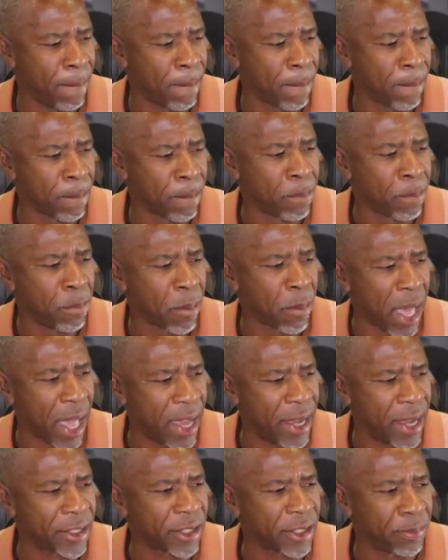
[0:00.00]
my
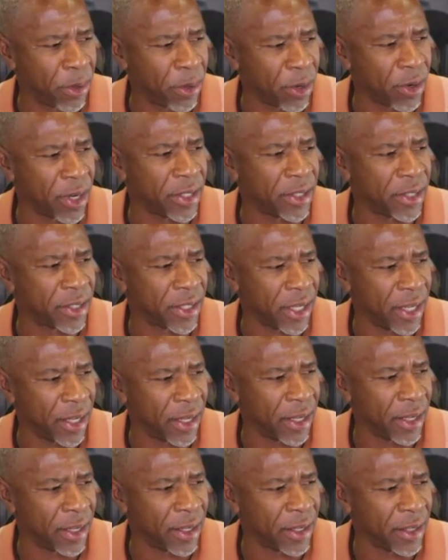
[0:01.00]
experience
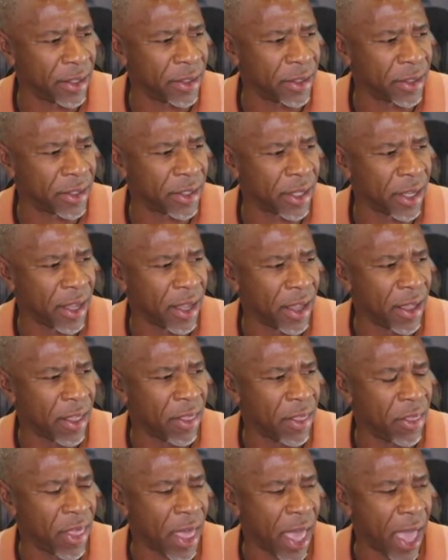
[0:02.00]
is
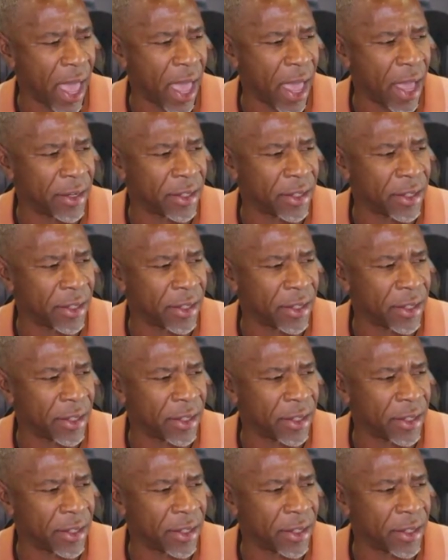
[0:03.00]
that